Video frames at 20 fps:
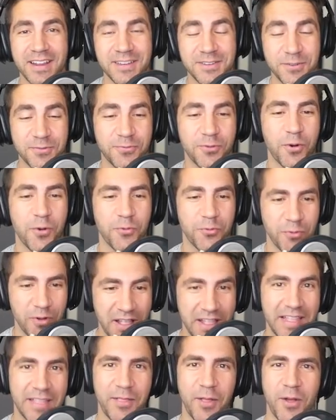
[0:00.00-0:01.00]
to do for a
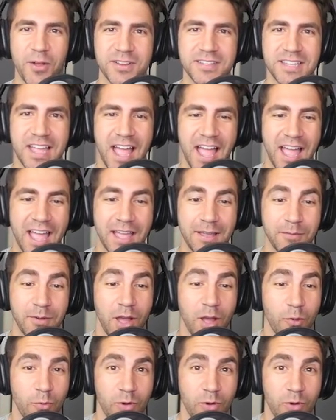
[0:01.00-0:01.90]
really long time.